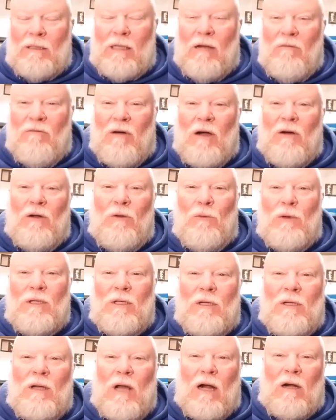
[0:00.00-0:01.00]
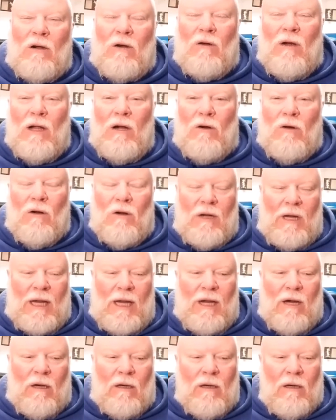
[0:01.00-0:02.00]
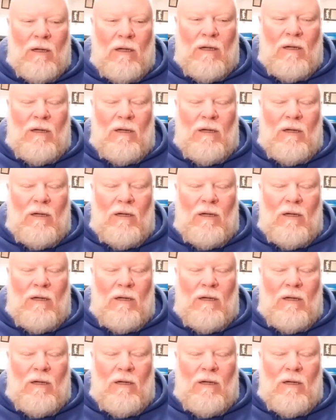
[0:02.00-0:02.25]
I finally went to the doctor later on in the year